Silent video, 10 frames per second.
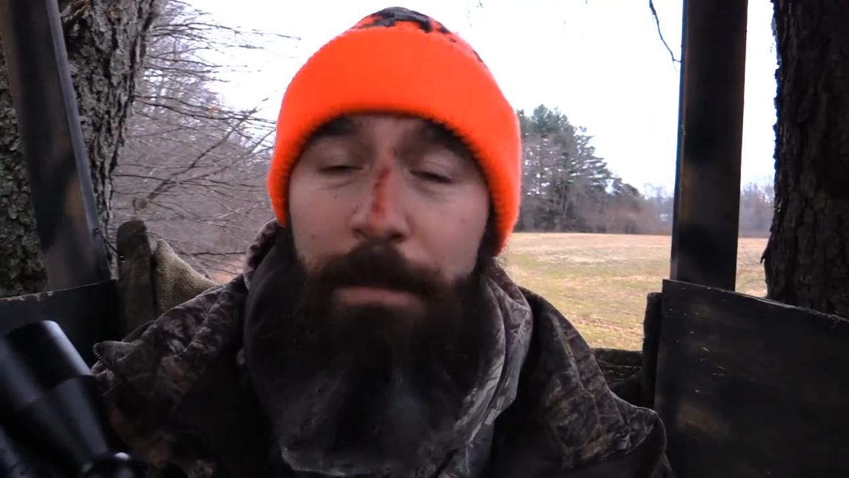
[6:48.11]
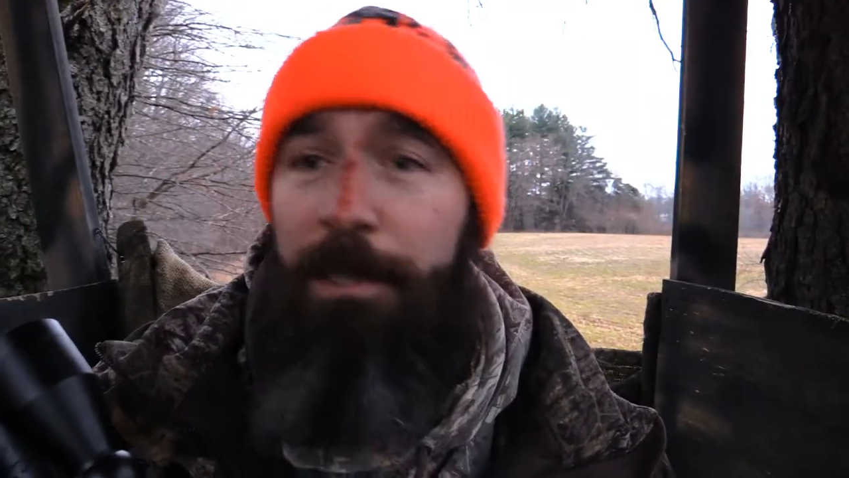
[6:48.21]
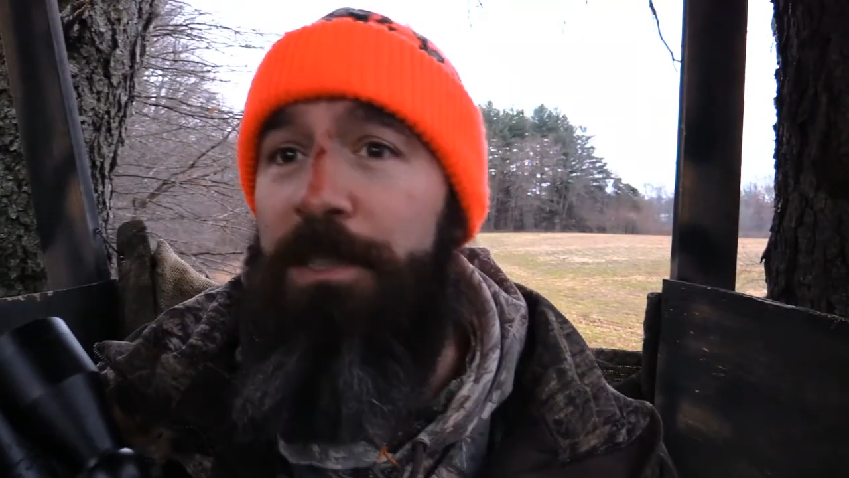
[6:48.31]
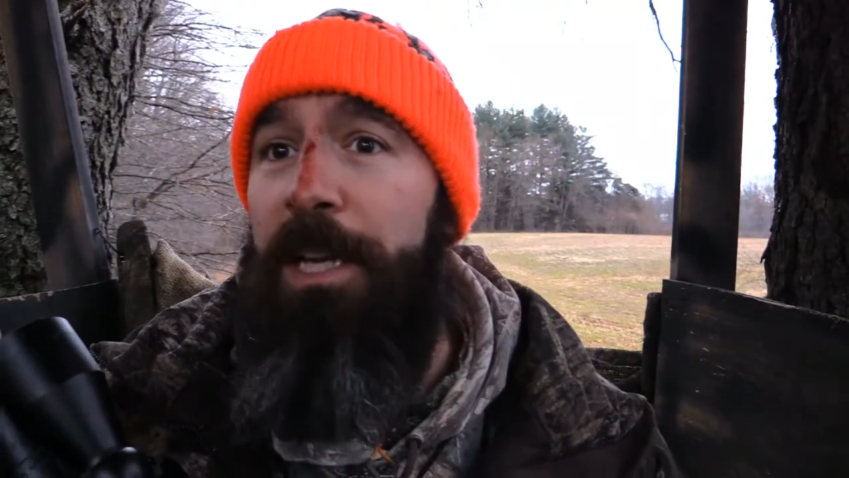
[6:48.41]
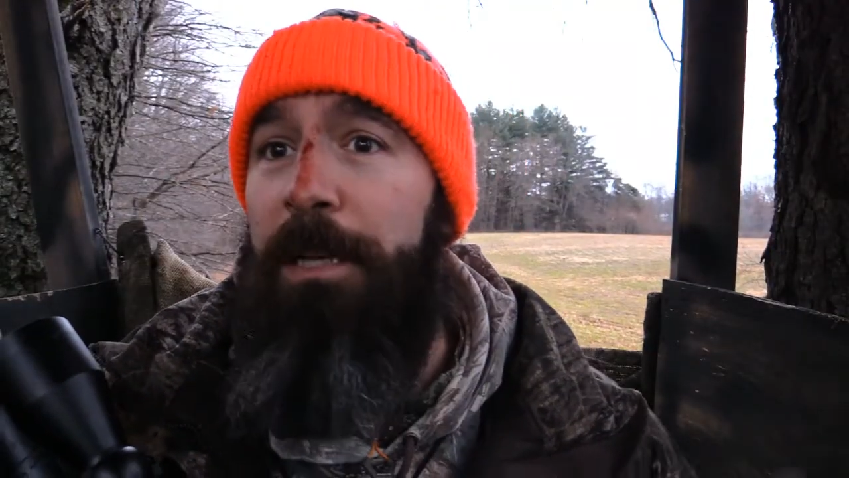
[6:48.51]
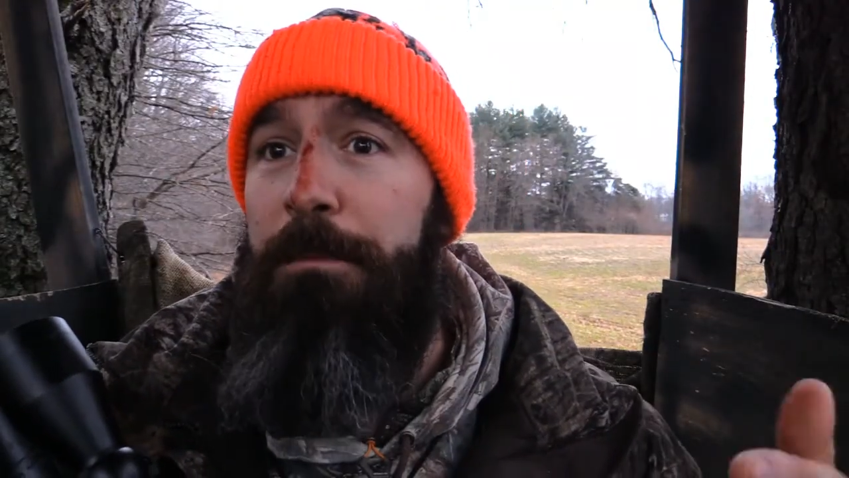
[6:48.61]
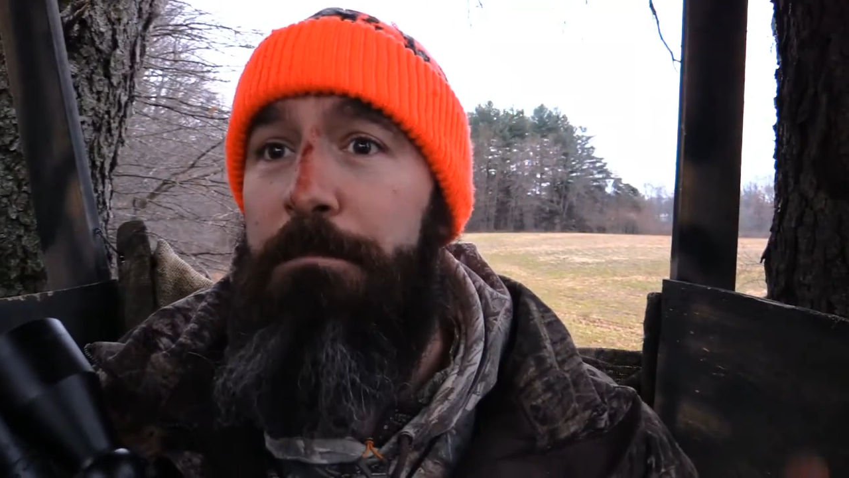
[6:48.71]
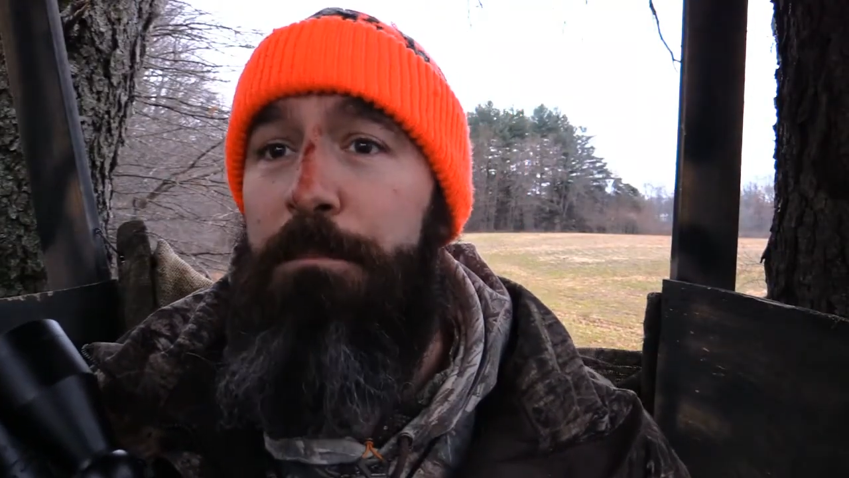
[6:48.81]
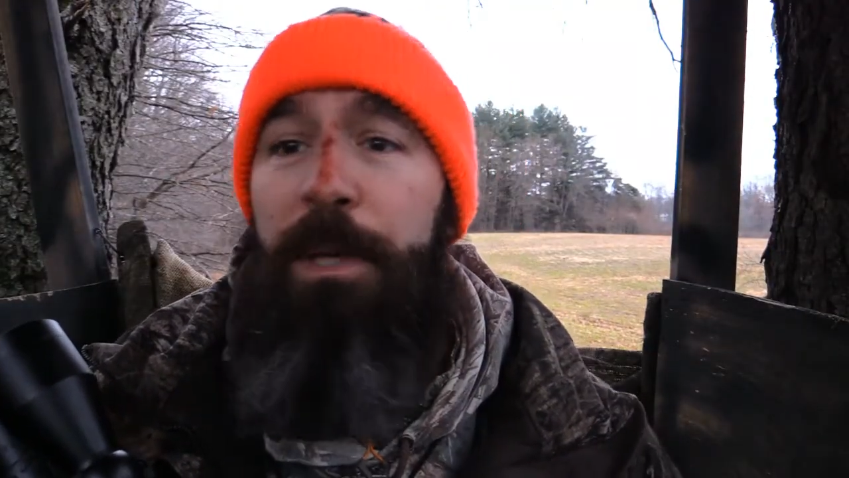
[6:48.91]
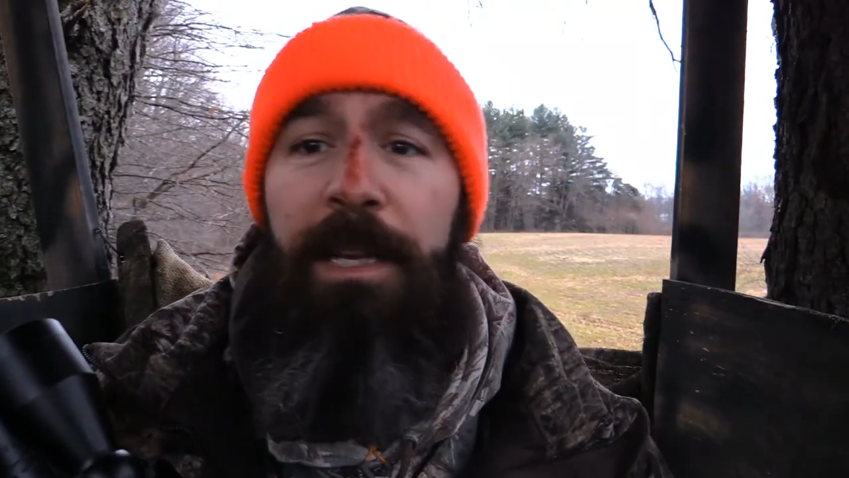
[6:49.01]
I just shot a
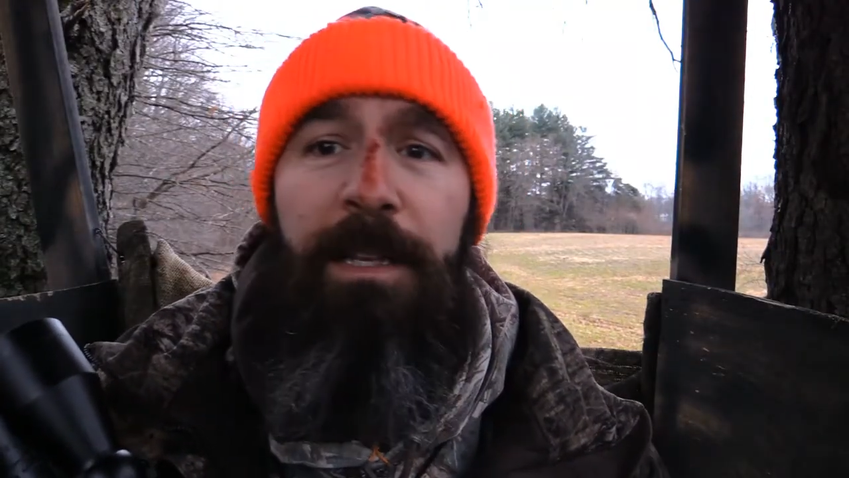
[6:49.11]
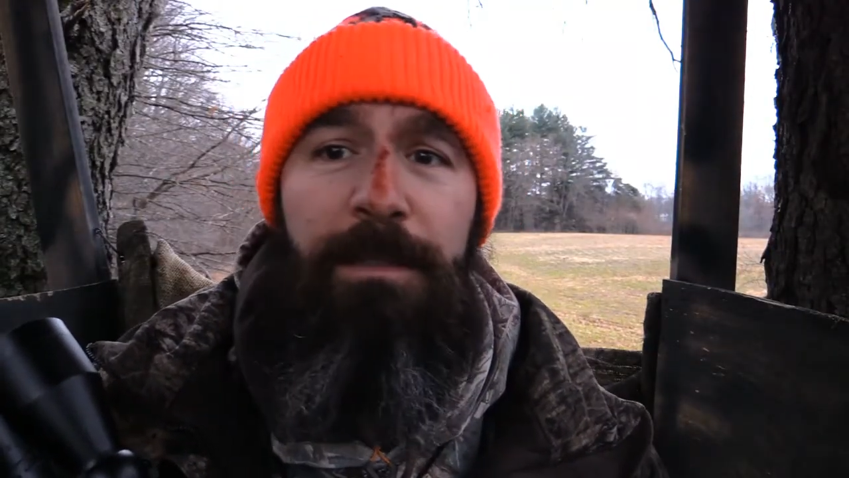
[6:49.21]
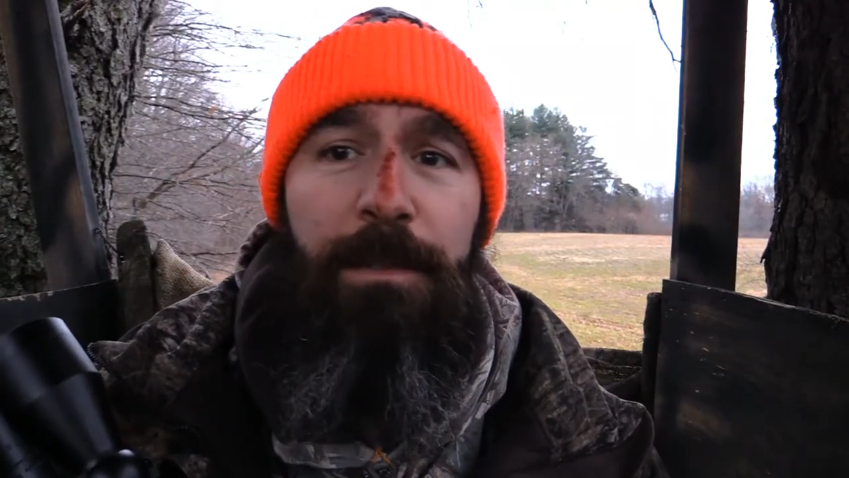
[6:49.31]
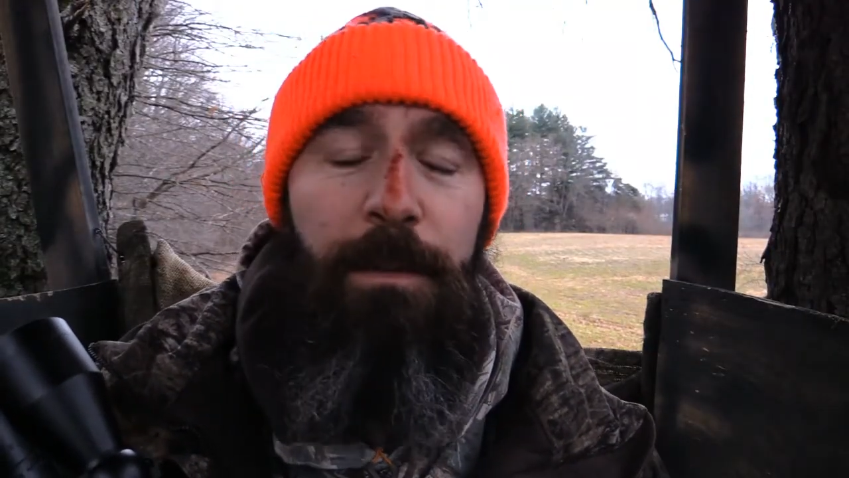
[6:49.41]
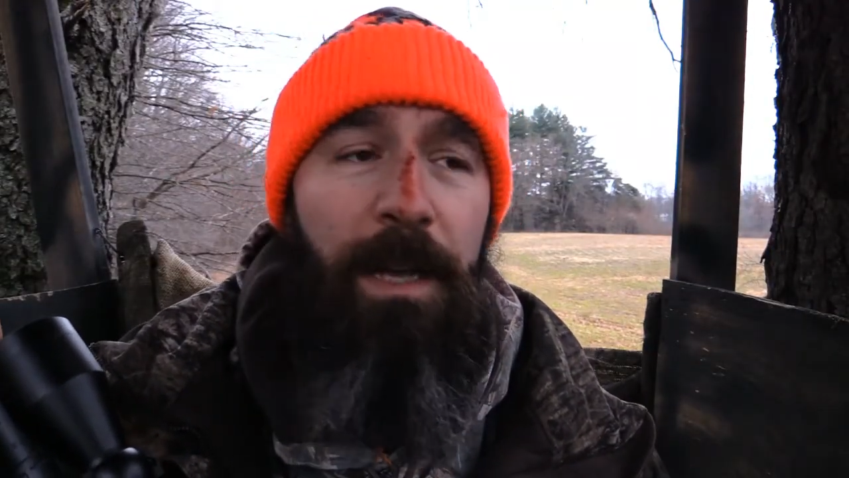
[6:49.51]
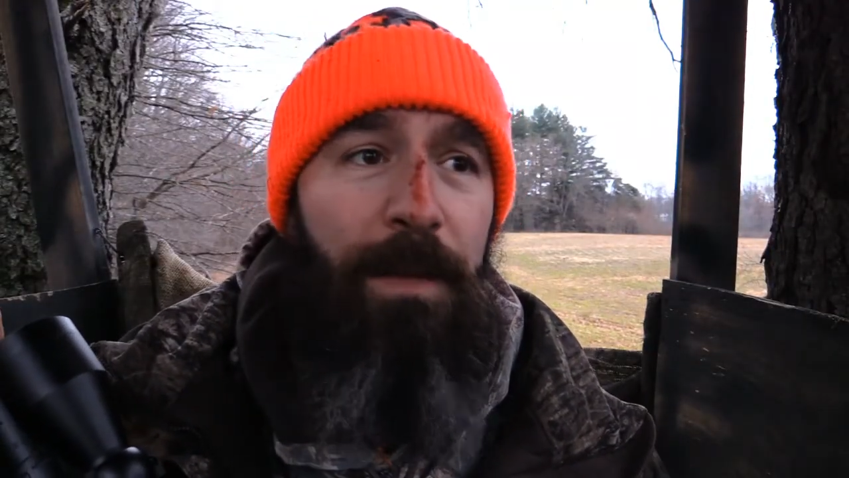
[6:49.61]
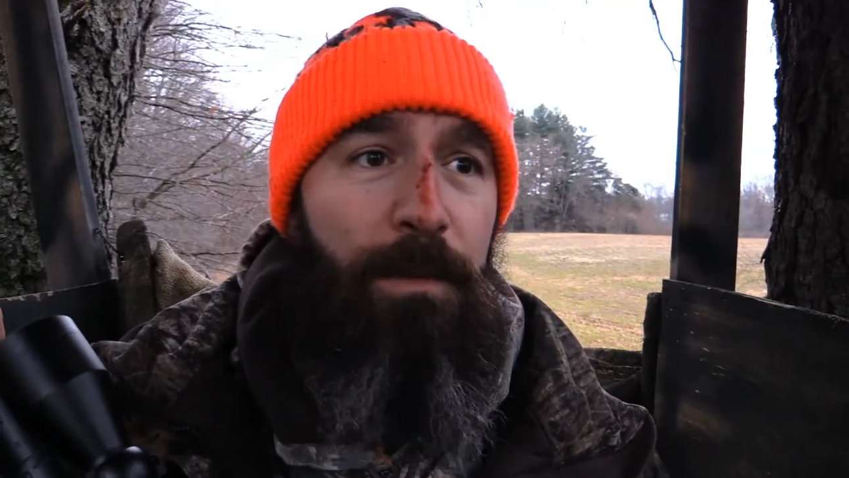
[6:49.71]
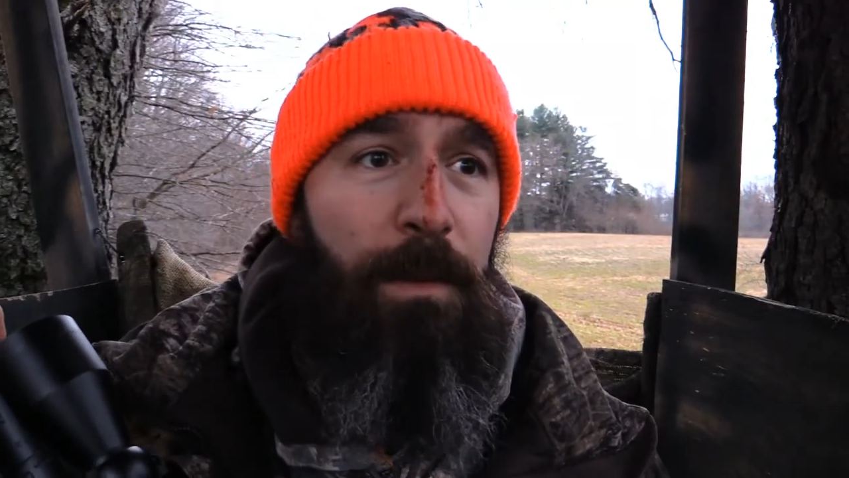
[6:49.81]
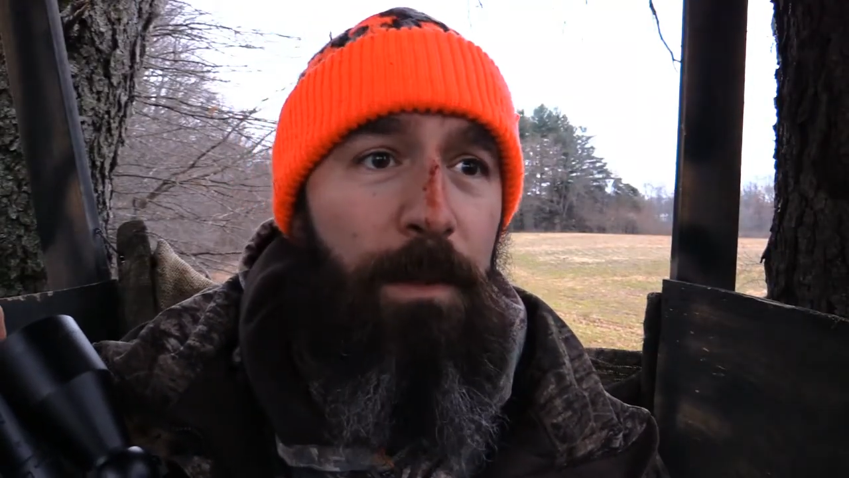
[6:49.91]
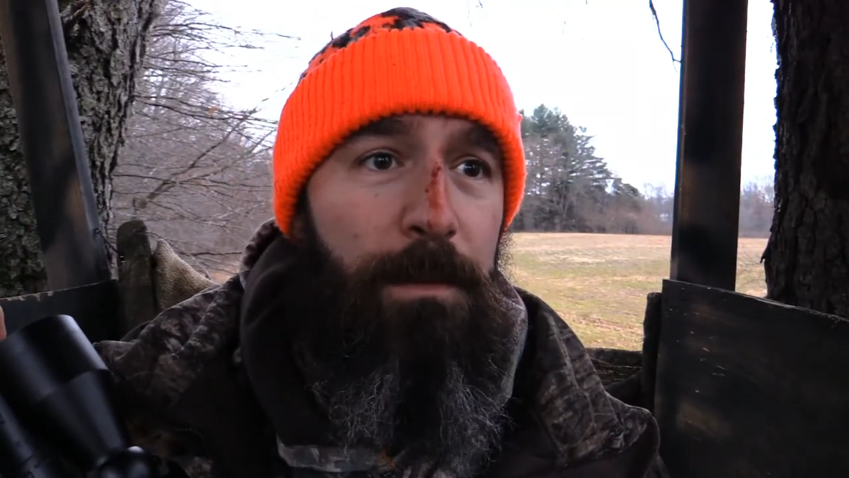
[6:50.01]
pretty decent
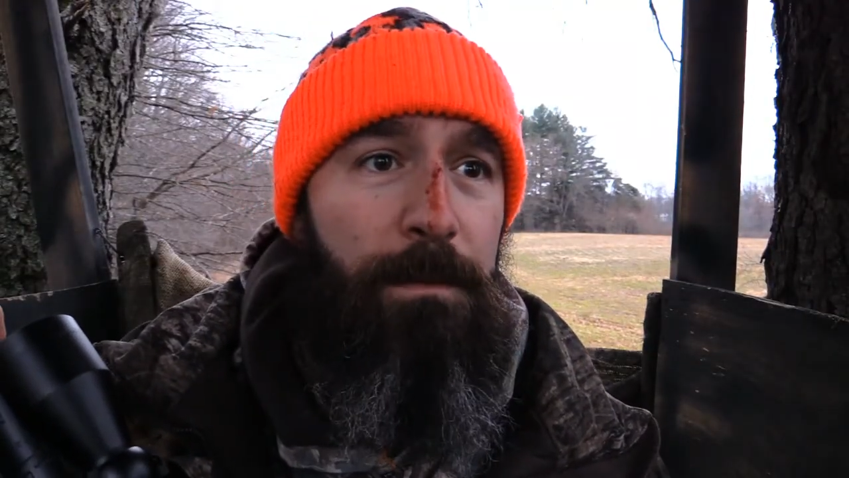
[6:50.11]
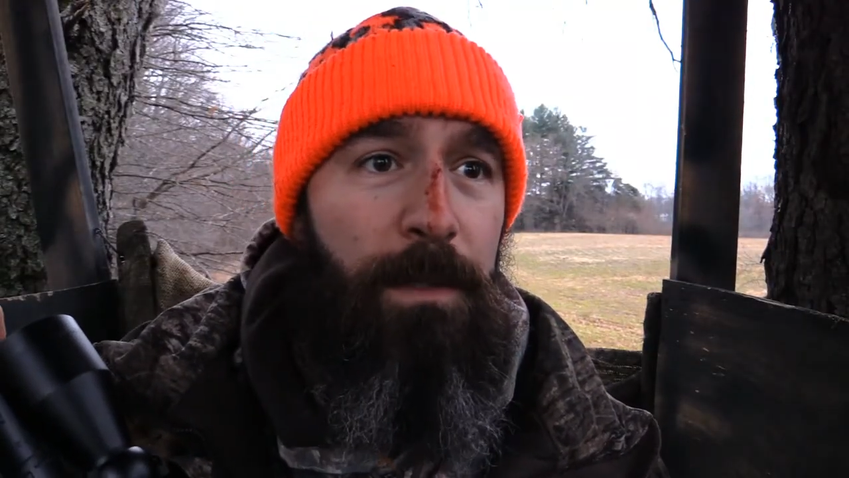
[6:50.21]
2.5-year-old.